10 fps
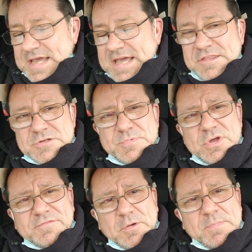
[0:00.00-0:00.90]
there's
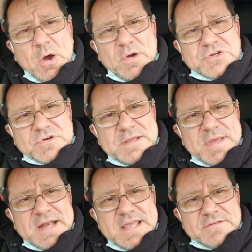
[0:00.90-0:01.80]
beautiful poetry,
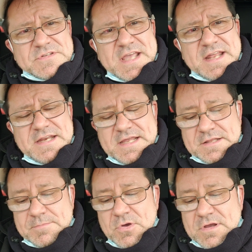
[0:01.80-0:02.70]
many have said, in
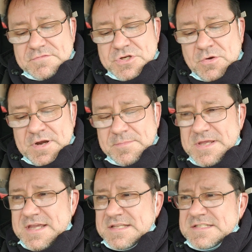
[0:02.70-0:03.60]
the book of Jonah
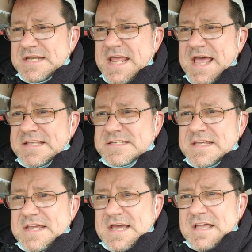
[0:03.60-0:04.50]
because it has
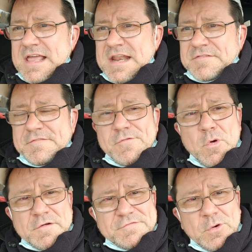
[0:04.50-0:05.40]
a kind of a
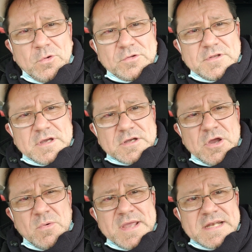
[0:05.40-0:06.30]
fourfold uh,
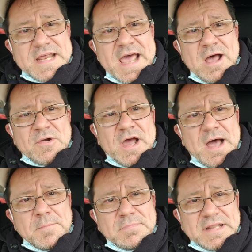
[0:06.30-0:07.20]
going down, a
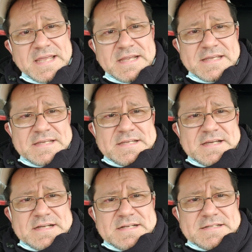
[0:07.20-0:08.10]
humbling,
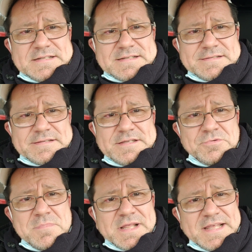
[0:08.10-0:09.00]
uh,
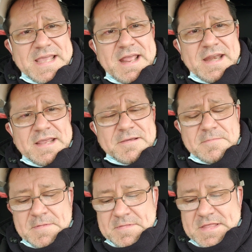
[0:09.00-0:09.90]
humiliating
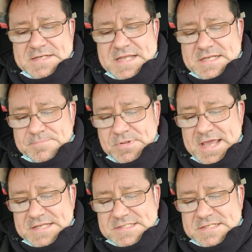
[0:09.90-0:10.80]
that takes
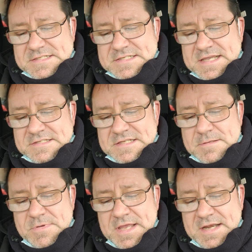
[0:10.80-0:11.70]
place. It says at the
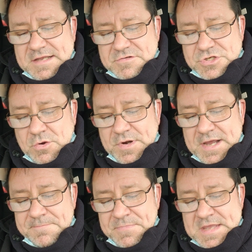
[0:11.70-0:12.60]
beginning of
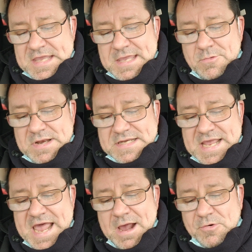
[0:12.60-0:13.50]
Jonah, he went
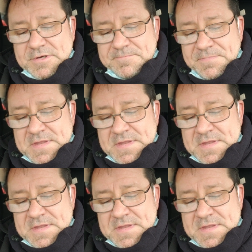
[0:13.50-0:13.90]
down